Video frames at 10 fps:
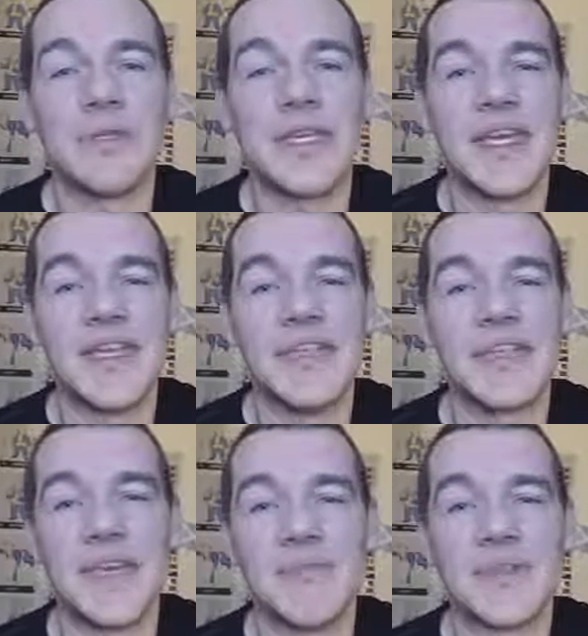You see in
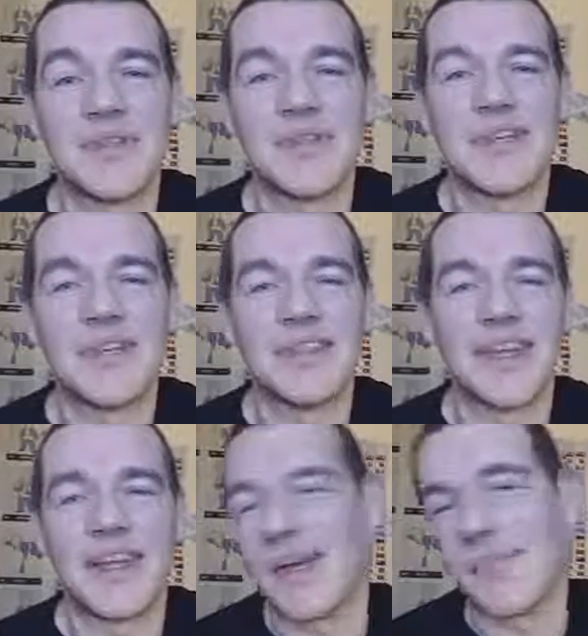these games, I,
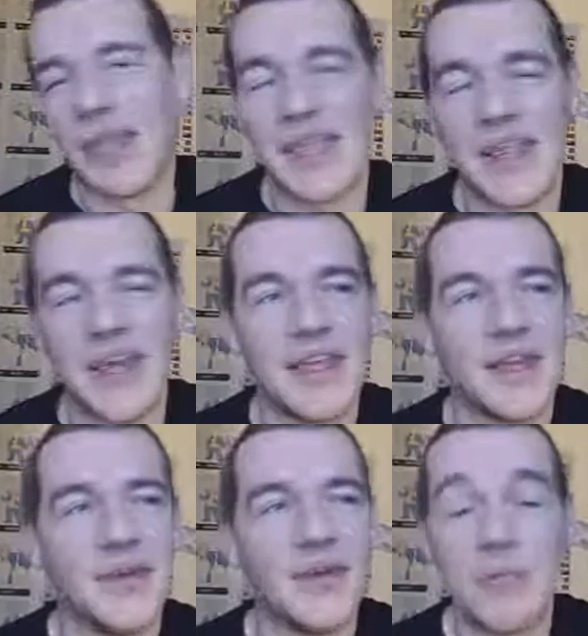I'm like
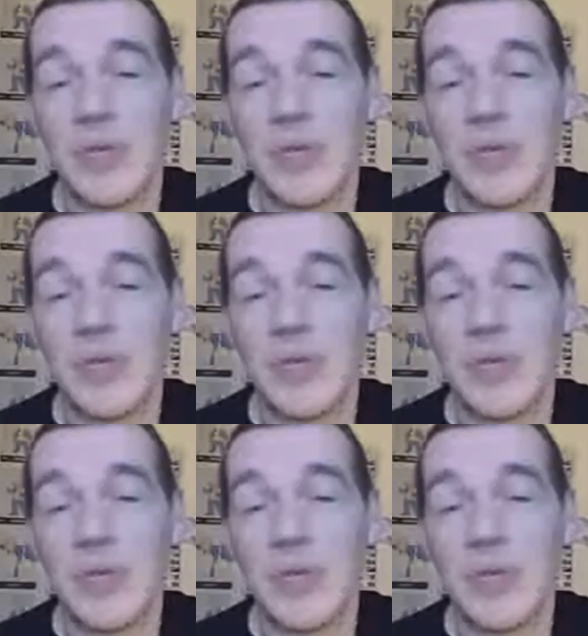that, you know.